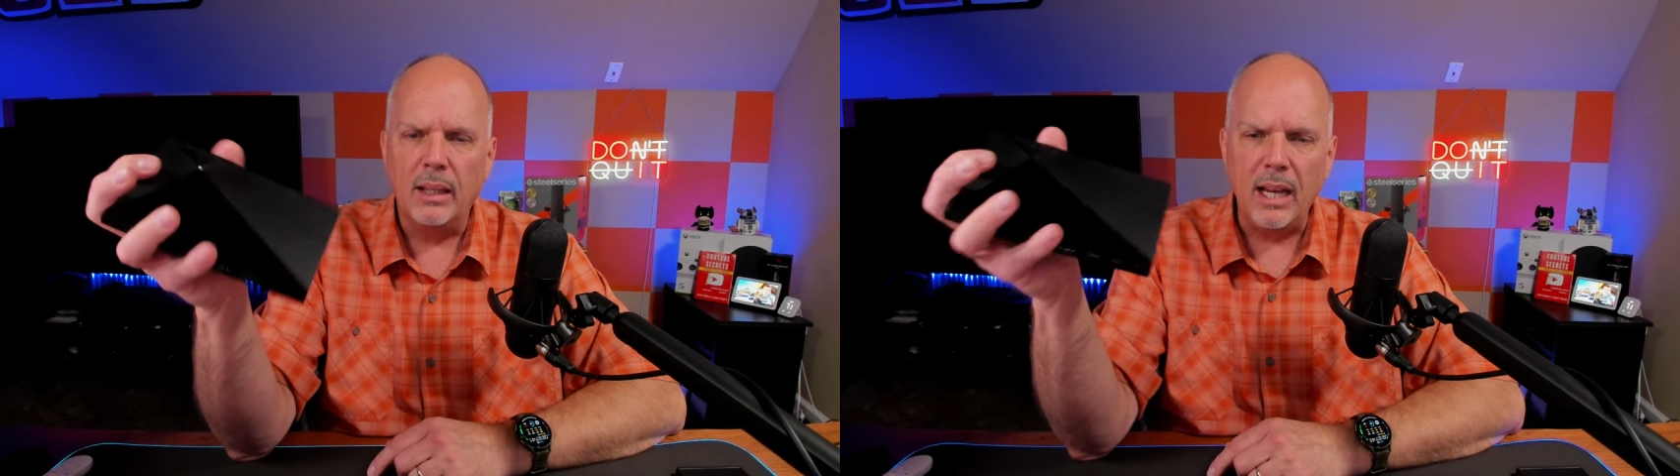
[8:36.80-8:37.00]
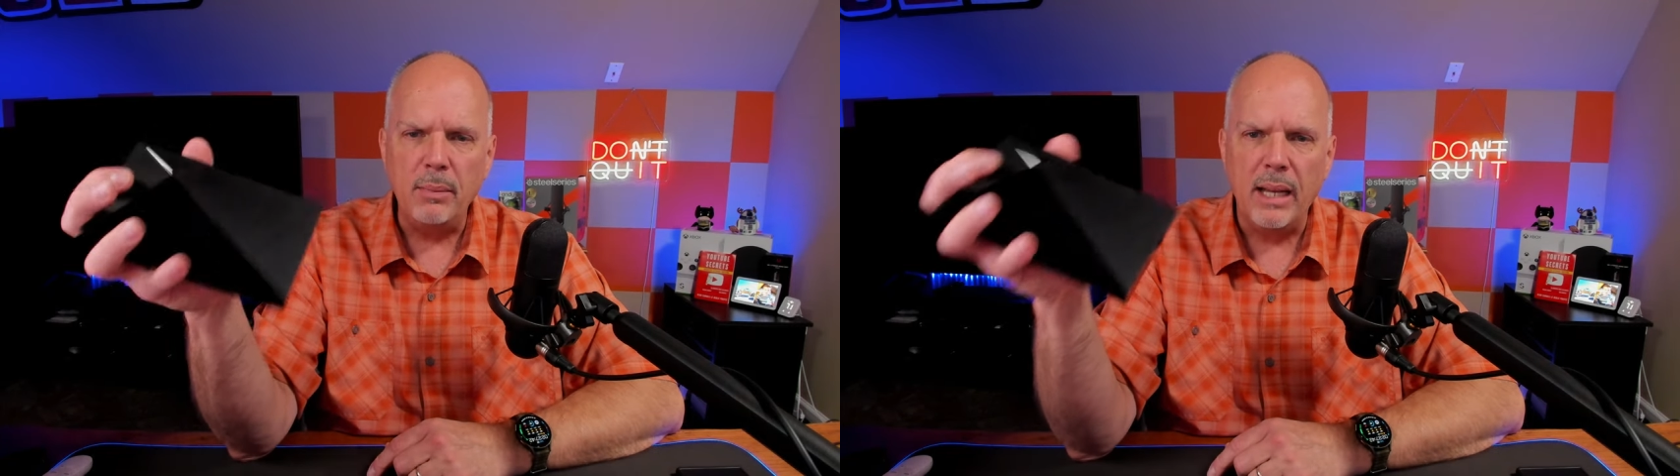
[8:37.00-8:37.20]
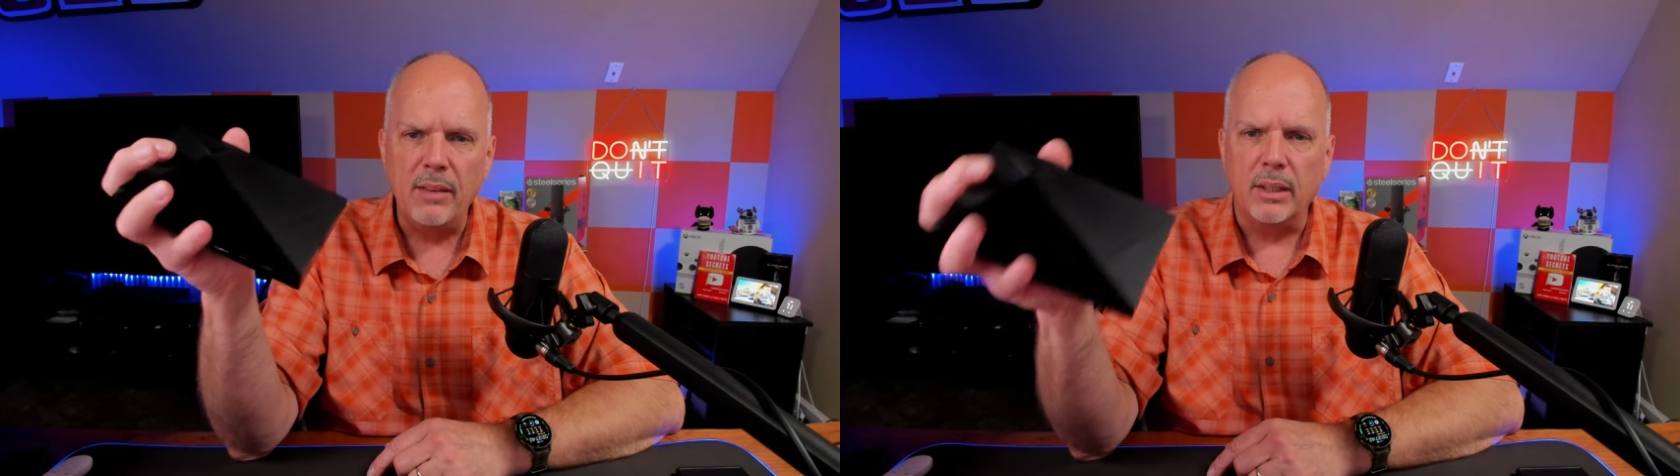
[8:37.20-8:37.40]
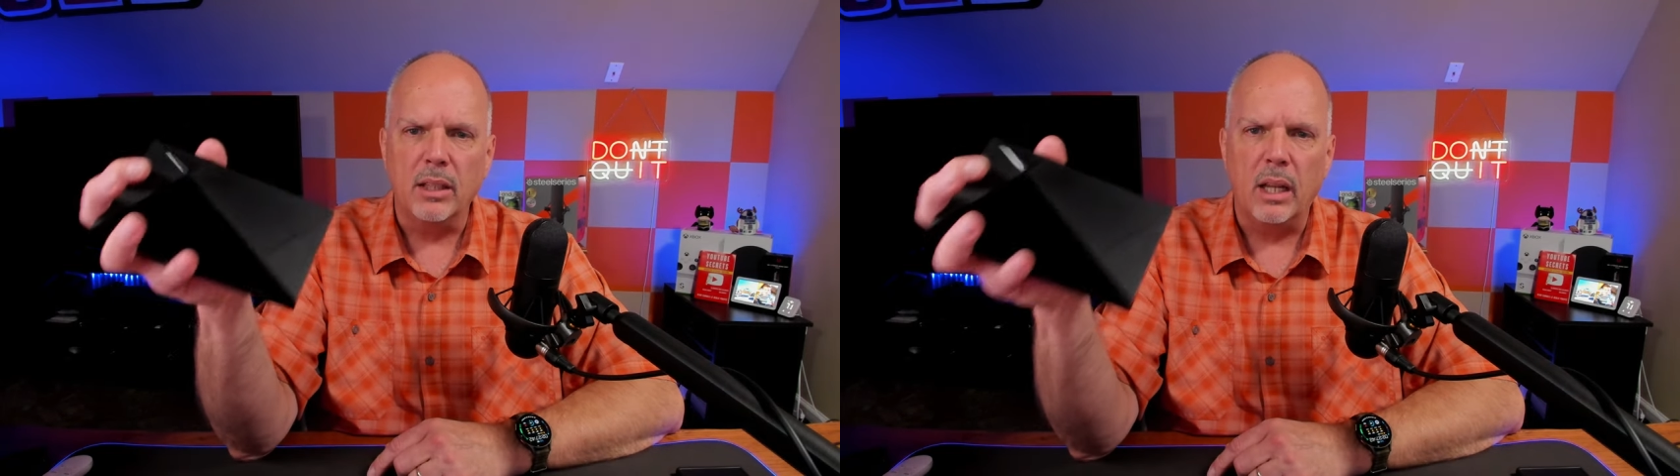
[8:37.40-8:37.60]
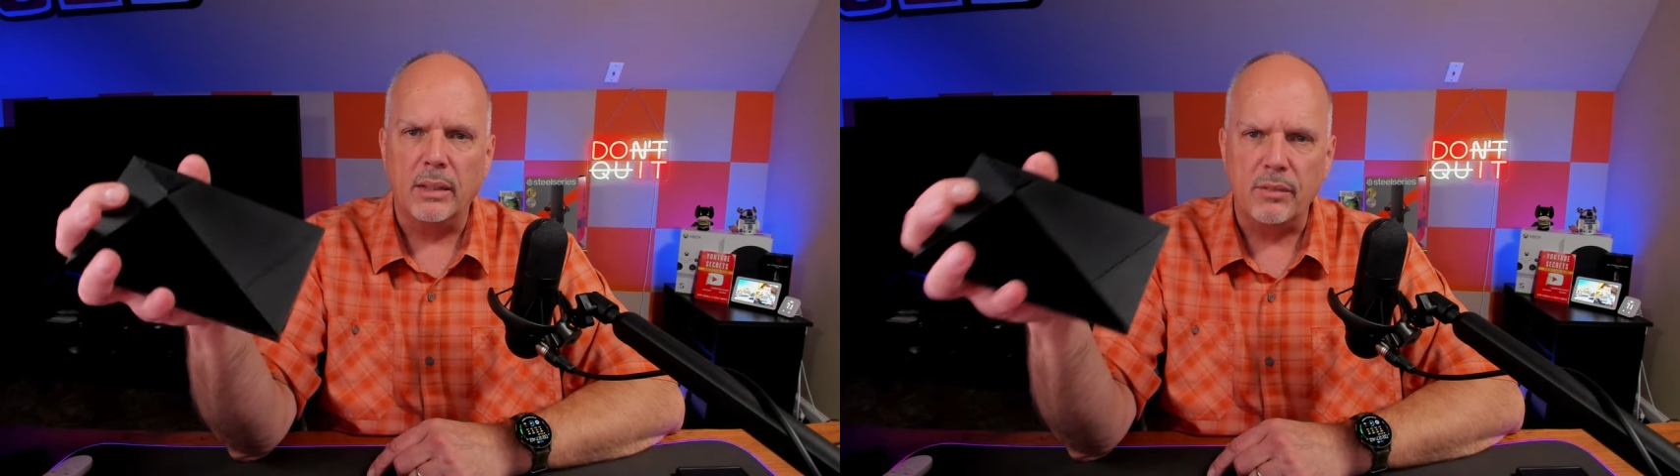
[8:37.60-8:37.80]
I've been having a
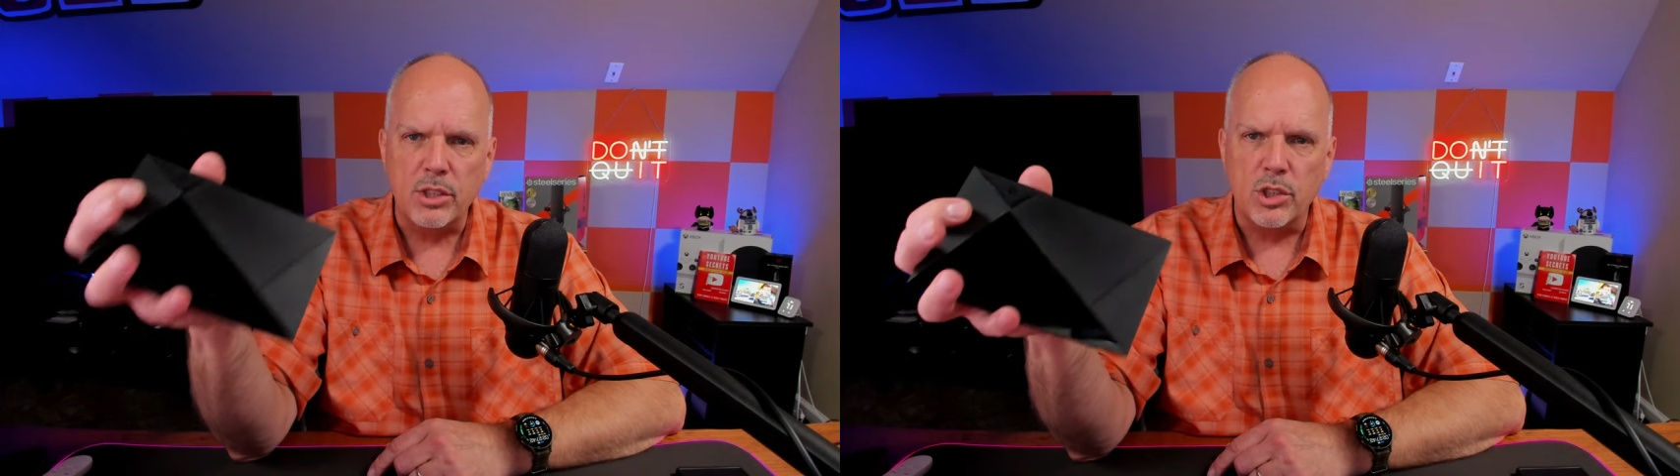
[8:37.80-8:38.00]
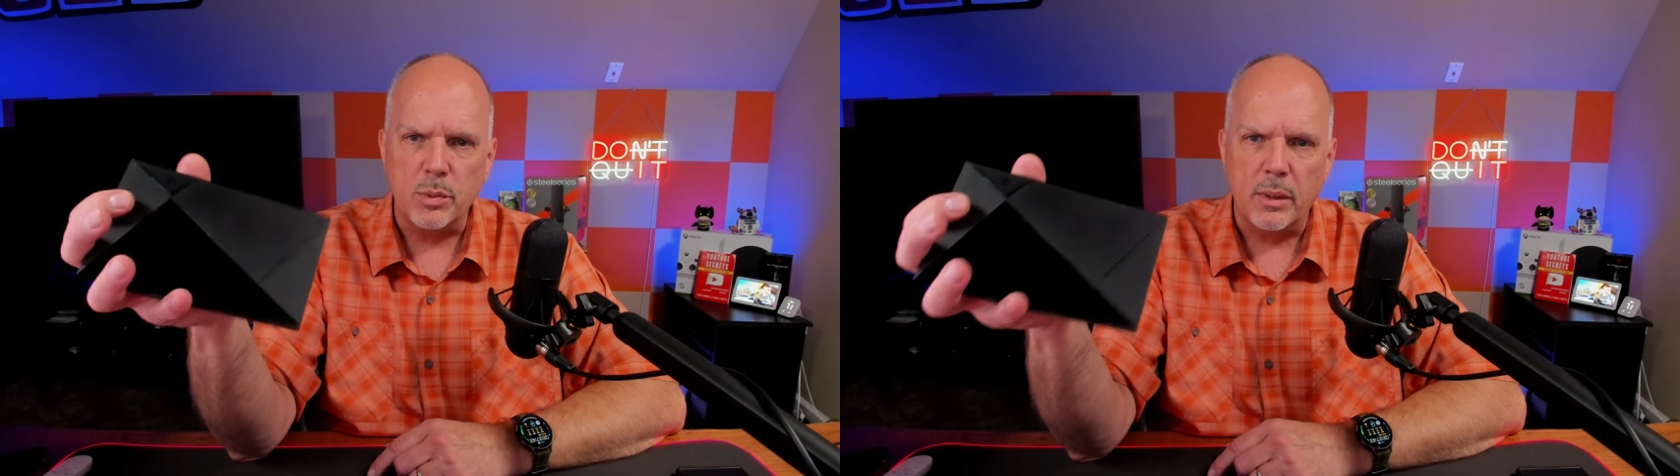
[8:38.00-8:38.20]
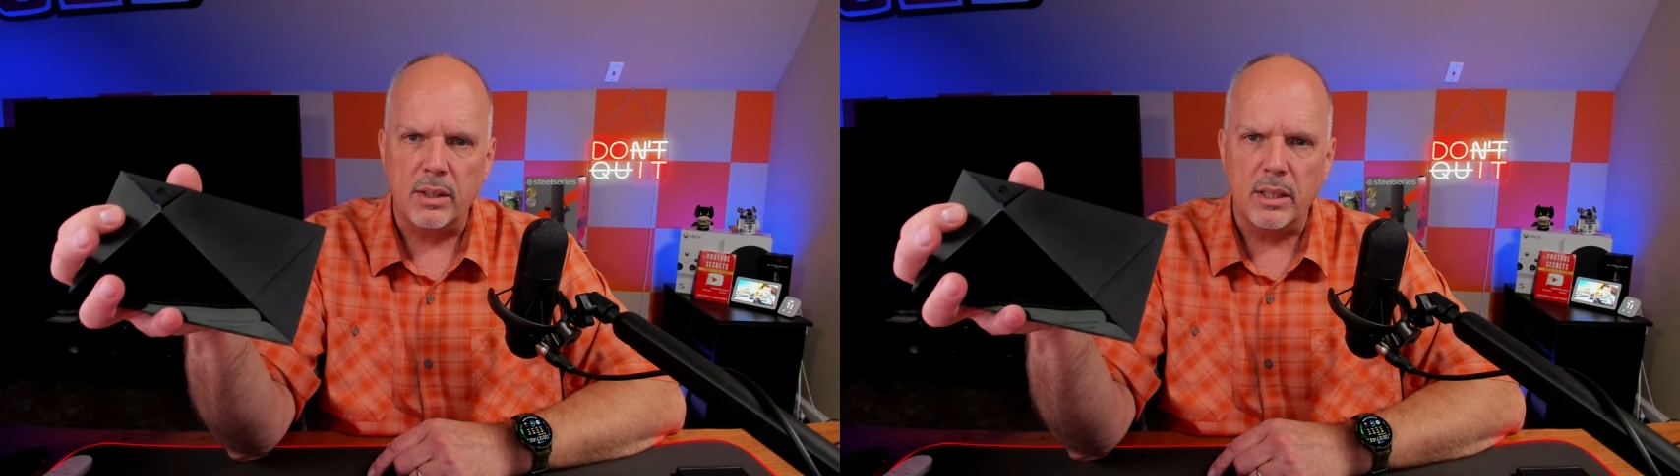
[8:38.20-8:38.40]
lot of issues with